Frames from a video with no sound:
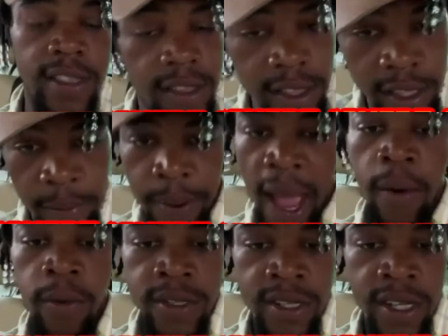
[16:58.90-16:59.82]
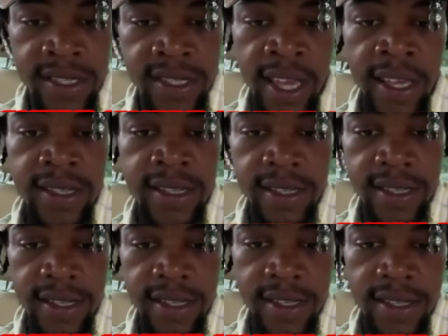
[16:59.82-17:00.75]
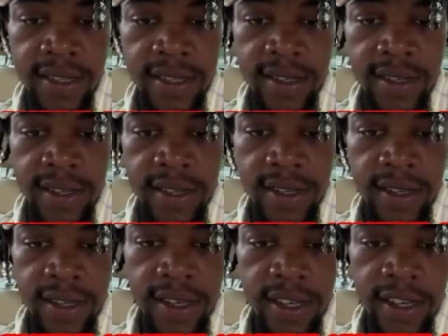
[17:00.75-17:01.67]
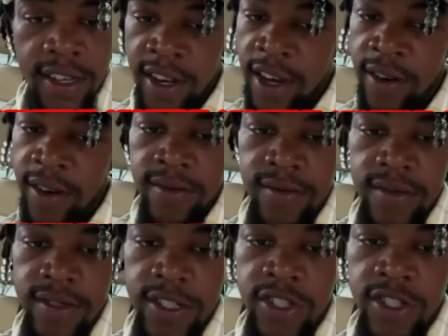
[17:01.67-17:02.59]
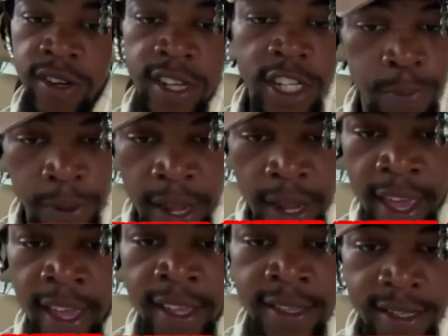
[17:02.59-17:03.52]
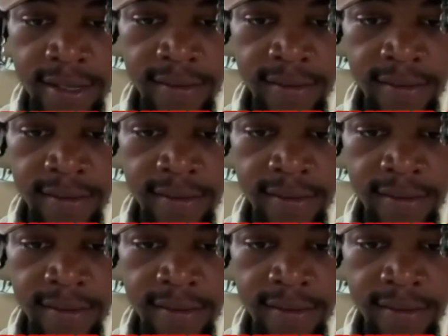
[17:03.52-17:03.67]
the powers of the states, you know, shrinkage plans,